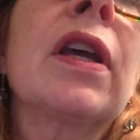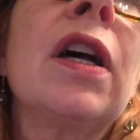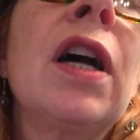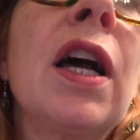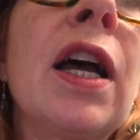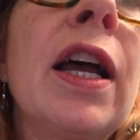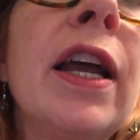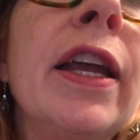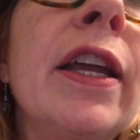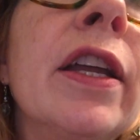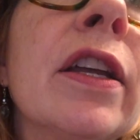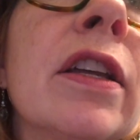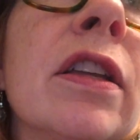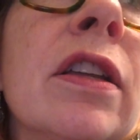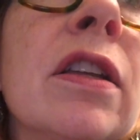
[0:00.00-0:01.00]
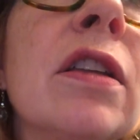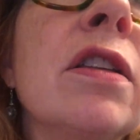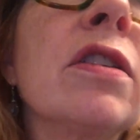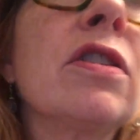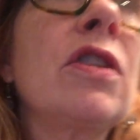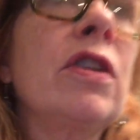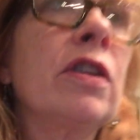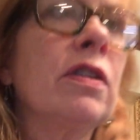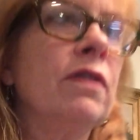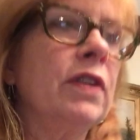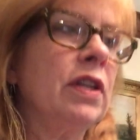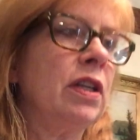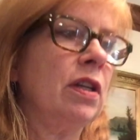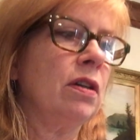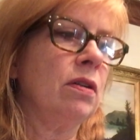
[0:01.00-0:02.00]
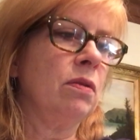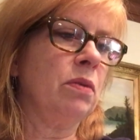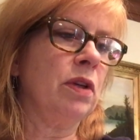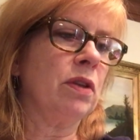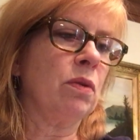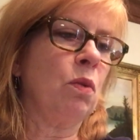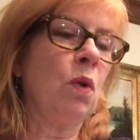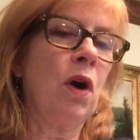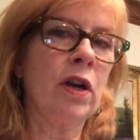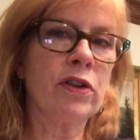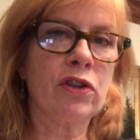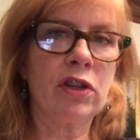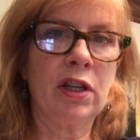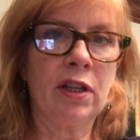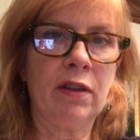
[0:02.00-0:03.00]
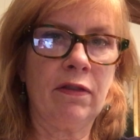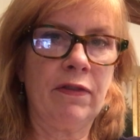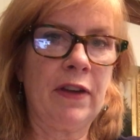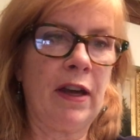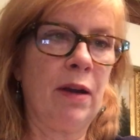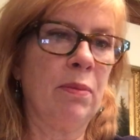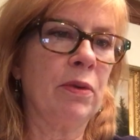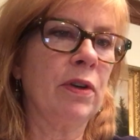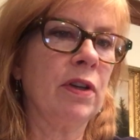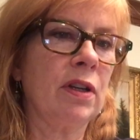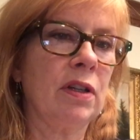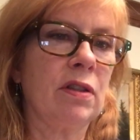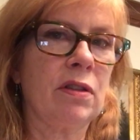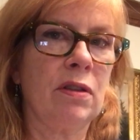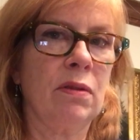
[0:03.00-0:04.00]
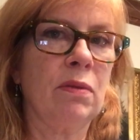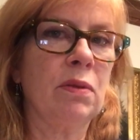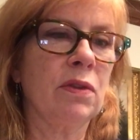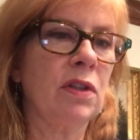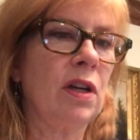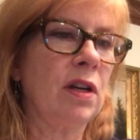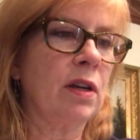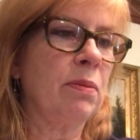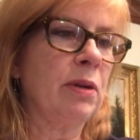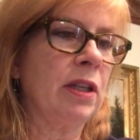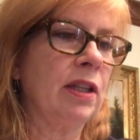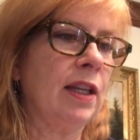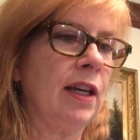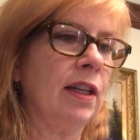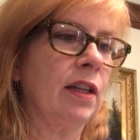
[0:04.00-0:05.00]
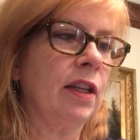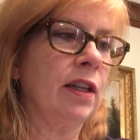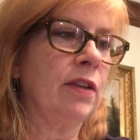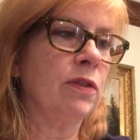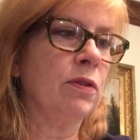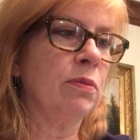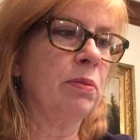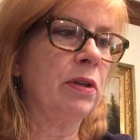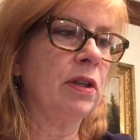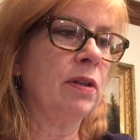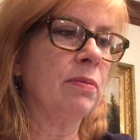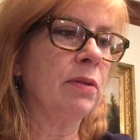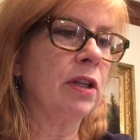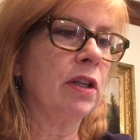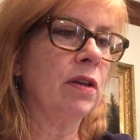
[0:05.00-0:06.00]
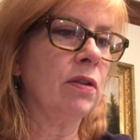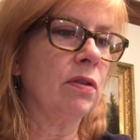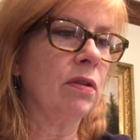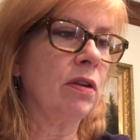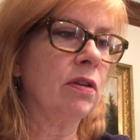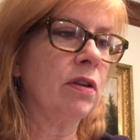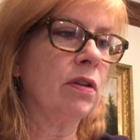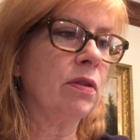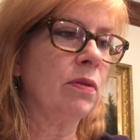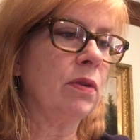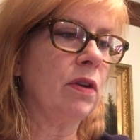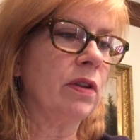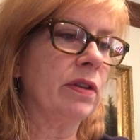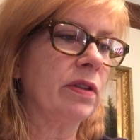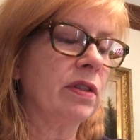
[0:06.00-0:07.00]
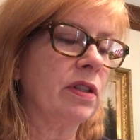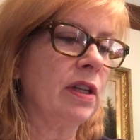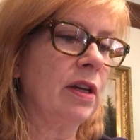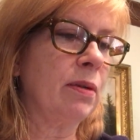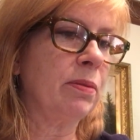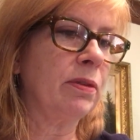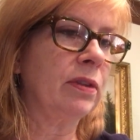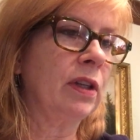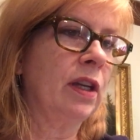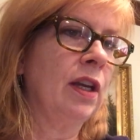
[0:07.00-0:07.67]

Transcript: I started the video with washing the fabric, so we'll talk about that later. But I'll go through all the steps.